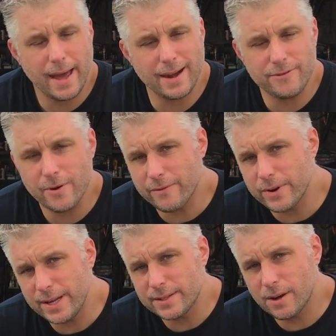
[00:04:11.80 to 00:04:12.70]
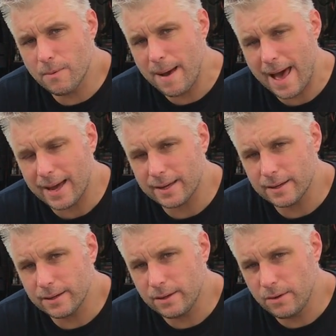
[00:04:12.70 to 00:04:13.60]
And if you ever need to go back,
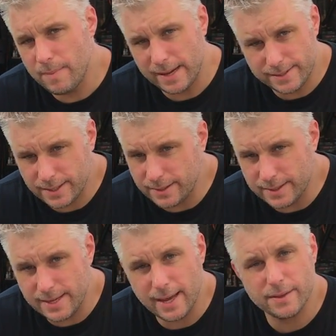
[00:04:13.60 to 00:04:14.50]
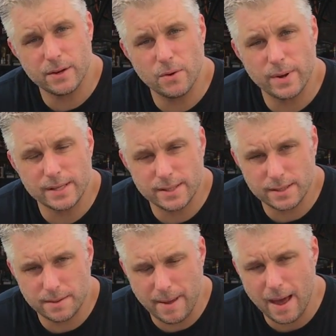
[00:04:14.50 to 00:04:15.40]
you basically take the NoWeeds
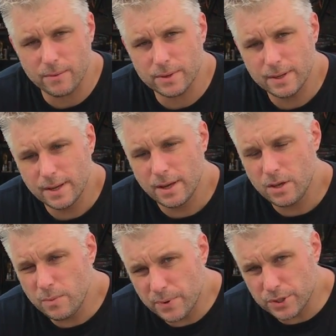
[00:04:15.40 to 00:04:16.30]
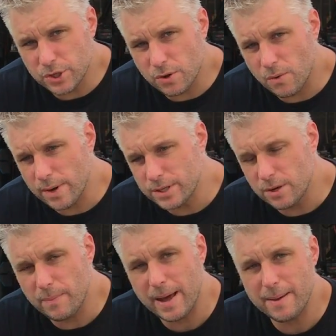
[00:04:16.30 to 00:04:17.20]
system out, you put your
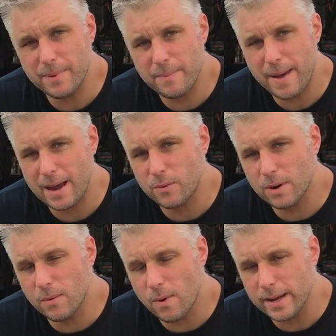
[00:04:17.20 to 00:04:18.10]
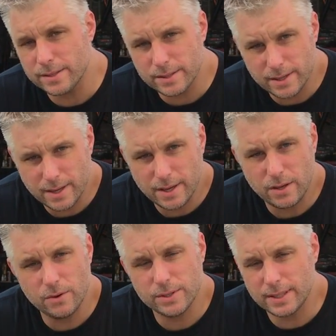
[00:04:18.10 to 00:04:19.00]
original pipe back where it was,
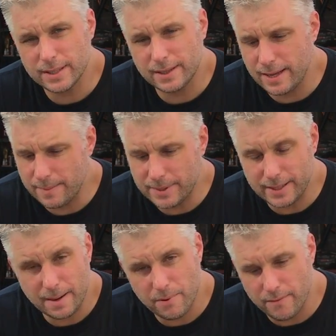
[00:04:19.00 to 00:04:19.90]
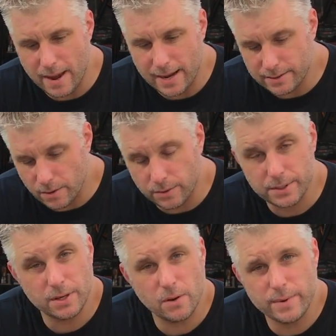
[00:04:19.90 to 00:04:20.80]
using the clamp that they provide to hold
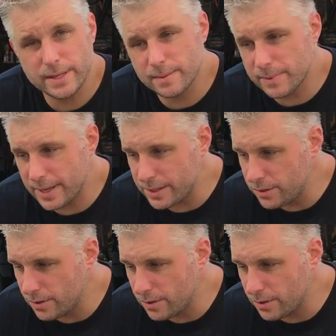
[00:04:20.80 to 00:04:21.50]
the NoWeeds in place.